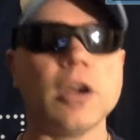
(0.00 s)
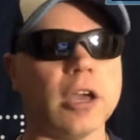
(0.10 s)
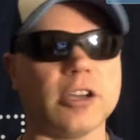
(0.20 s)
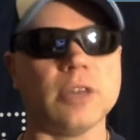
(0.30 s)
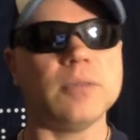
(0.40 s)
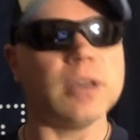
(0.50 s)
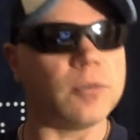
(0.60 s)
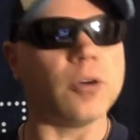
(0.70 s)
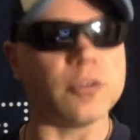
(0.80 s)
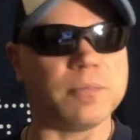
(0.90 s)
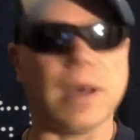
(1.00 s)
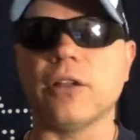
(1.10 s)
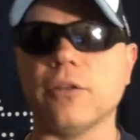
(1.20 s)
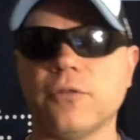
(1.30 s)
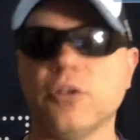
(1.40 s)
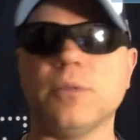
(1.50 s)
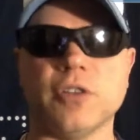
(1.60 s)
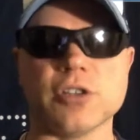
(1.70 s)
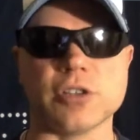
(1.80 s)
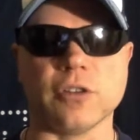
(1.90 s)
It could be one of those battle of field
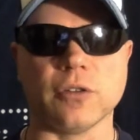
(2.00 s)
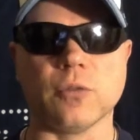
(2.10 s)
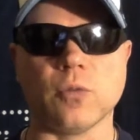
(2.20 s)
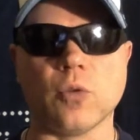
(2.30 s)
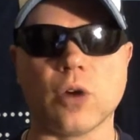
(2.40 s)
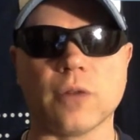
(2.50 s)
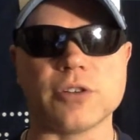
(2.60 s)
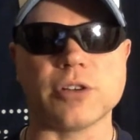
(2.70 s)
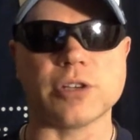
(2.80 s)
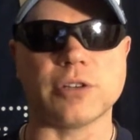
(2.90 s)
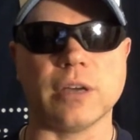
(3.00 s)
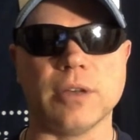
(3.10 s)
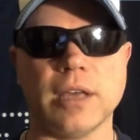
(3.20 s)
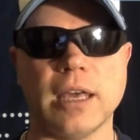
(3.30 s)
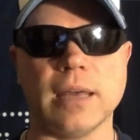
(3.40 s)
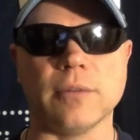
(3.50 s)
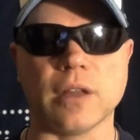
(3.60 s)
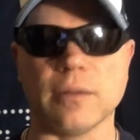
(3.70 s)
positions, those war of attrition type of games.